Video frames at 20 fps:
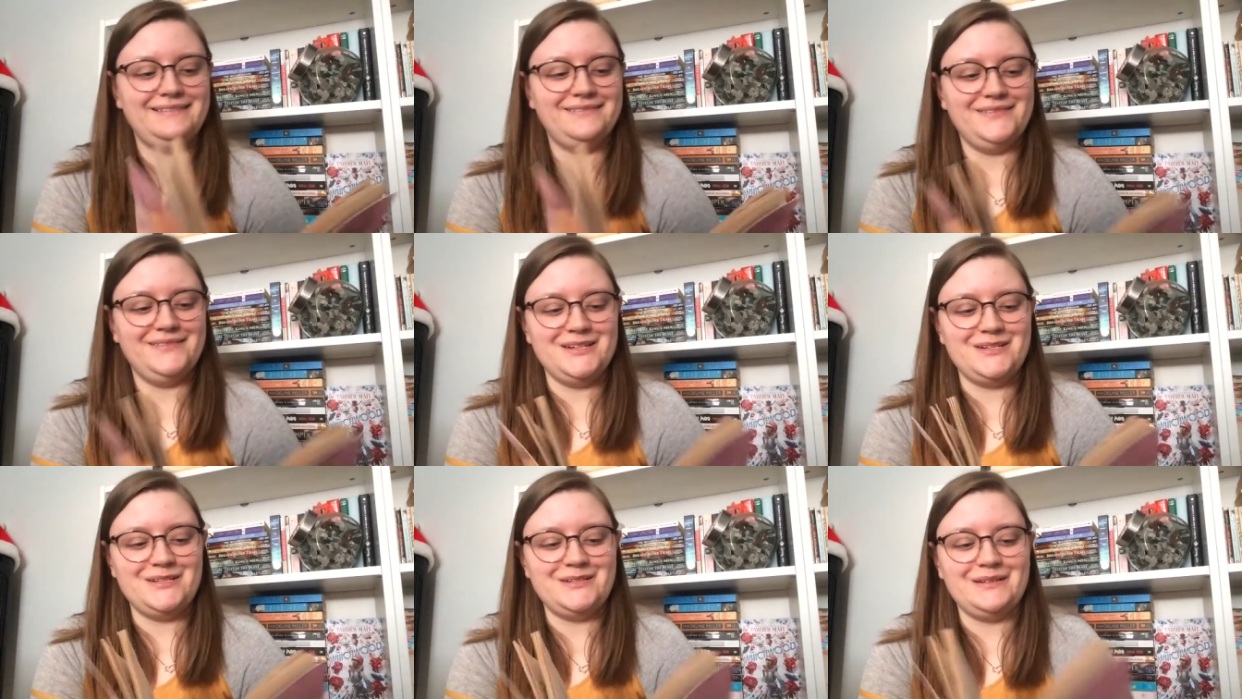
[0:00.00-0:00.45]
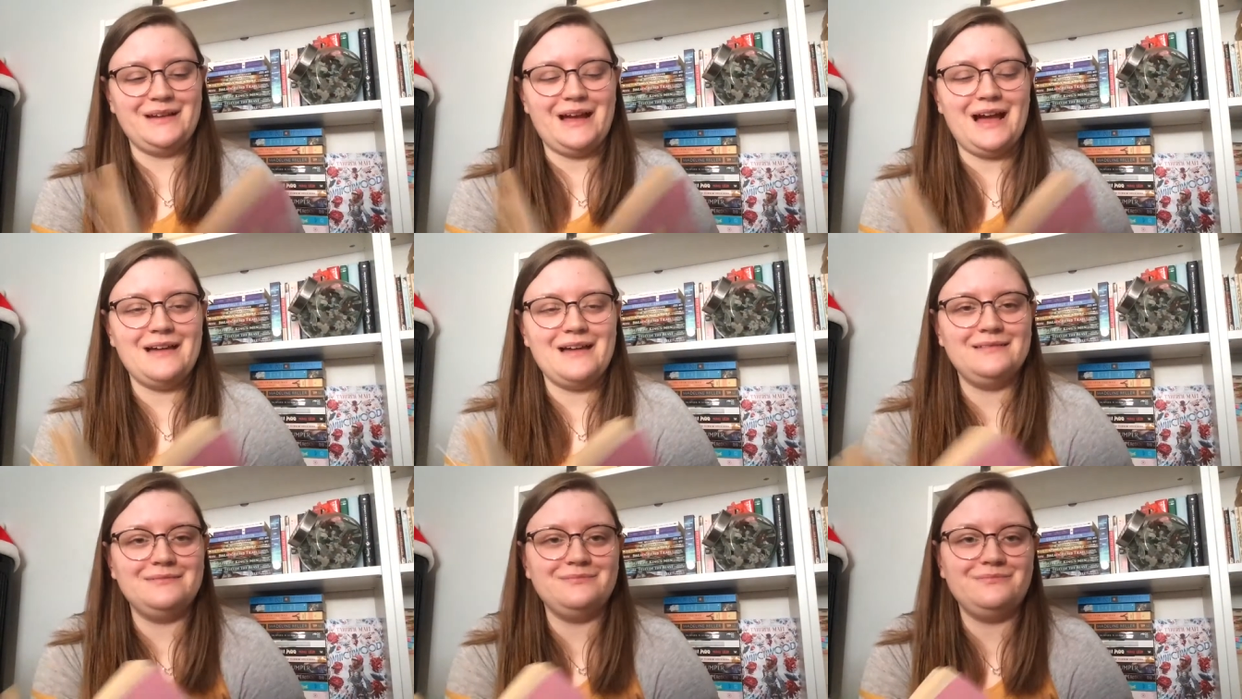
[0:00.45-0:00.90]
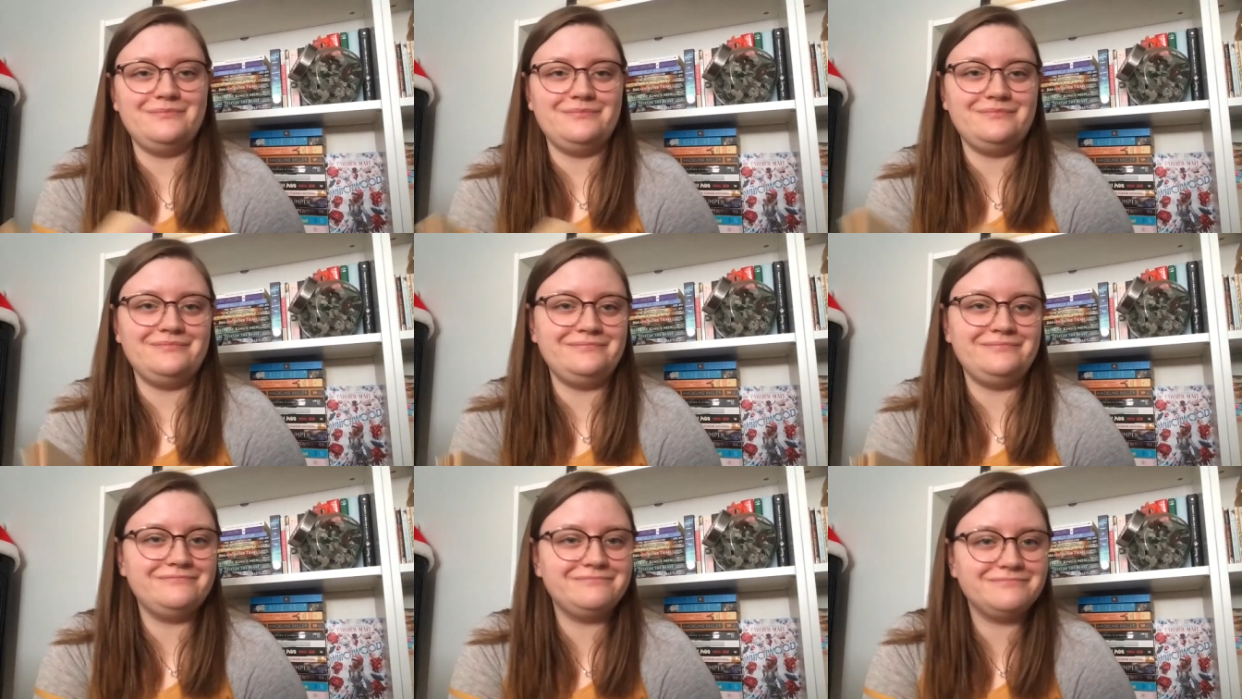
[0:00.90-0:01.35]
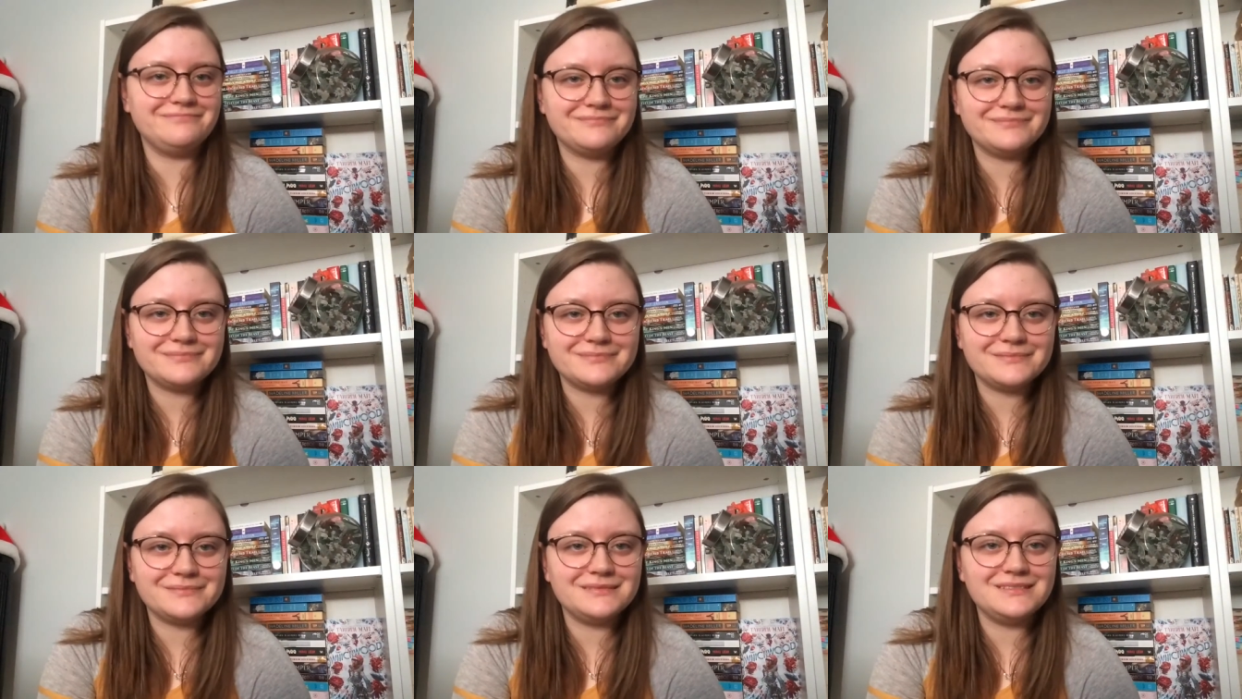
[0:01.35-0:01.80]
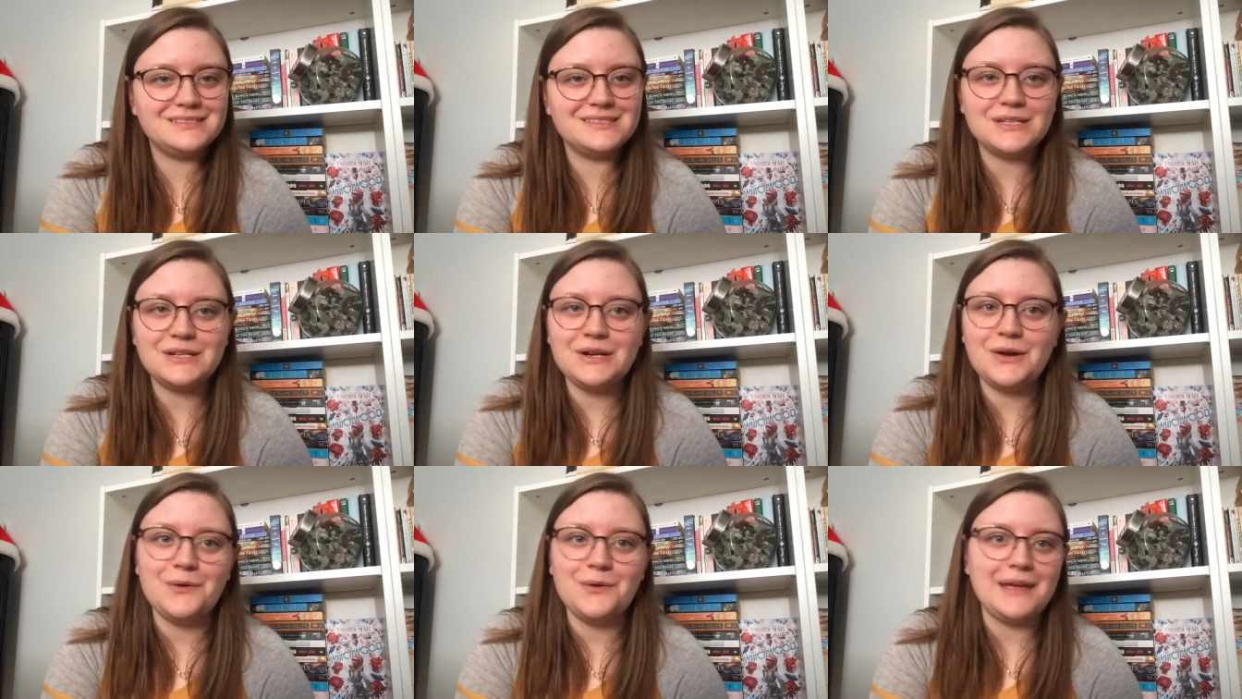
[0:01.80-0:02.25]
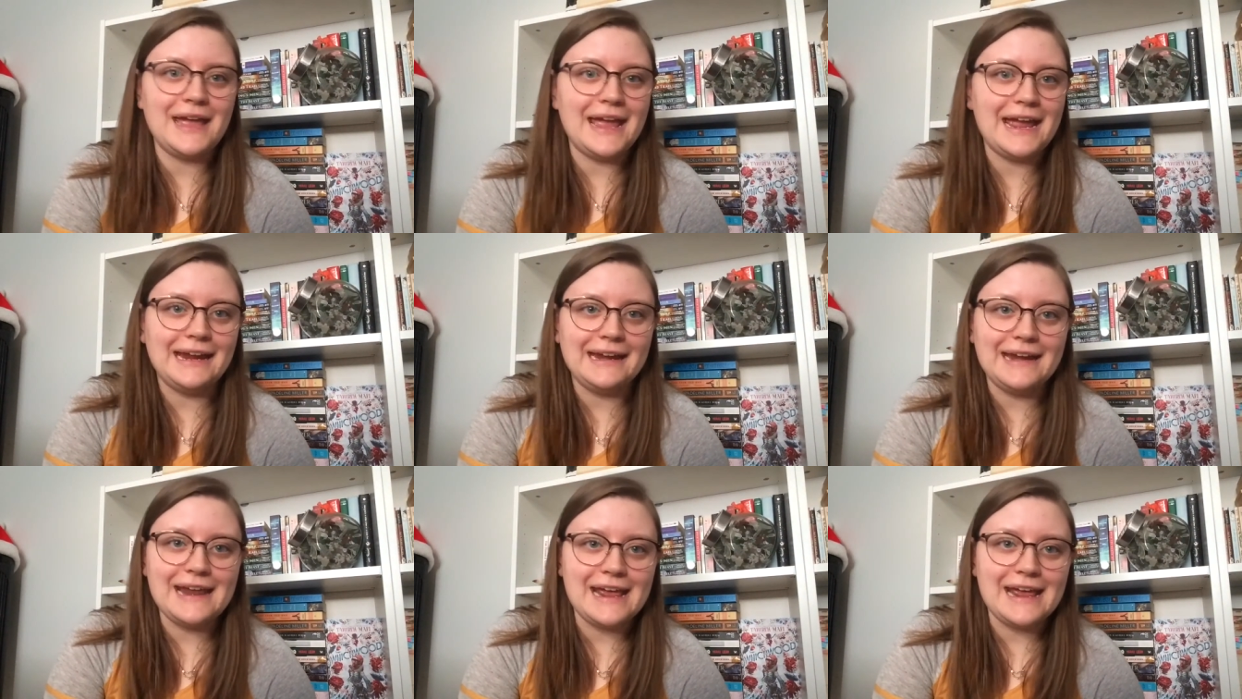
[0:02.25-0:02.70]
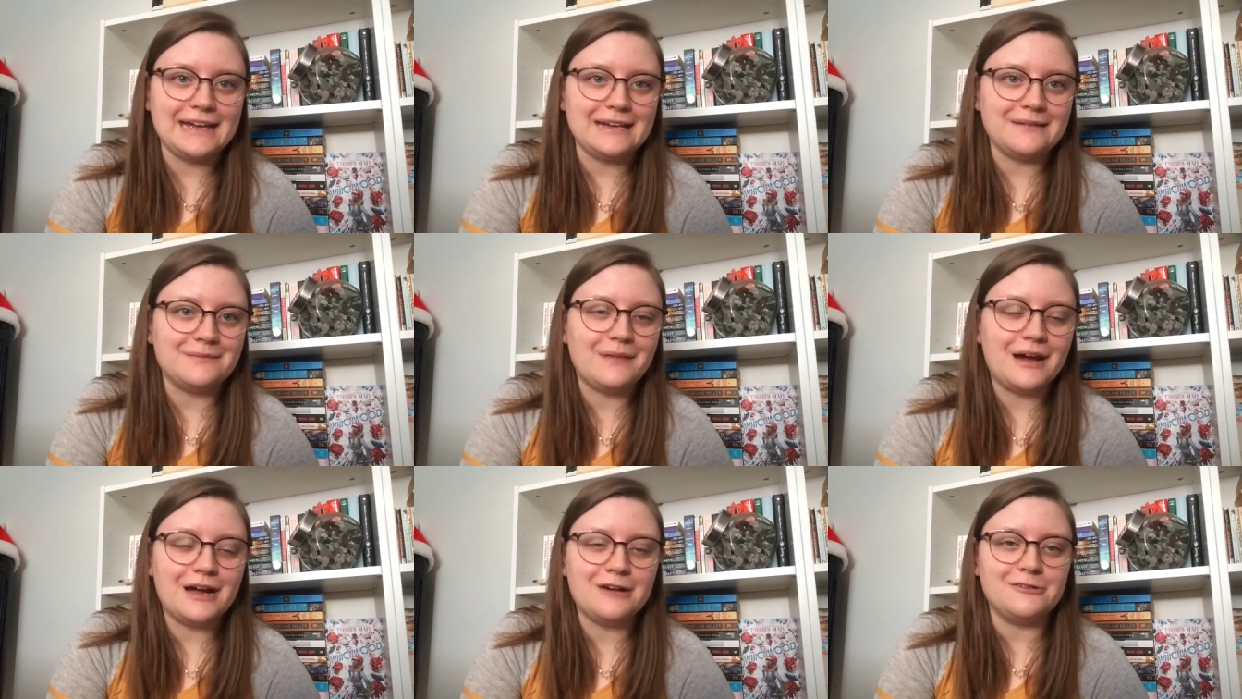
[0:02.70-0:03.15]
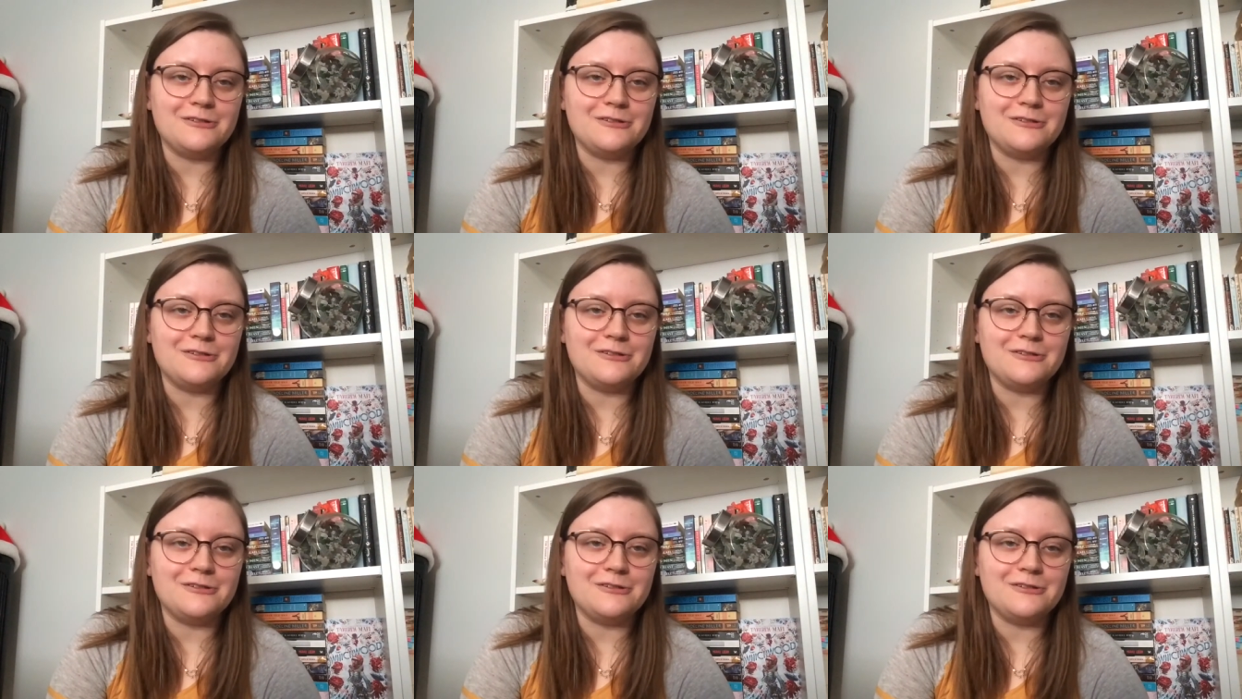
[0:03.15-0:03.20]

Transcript: which, it's an okay name. I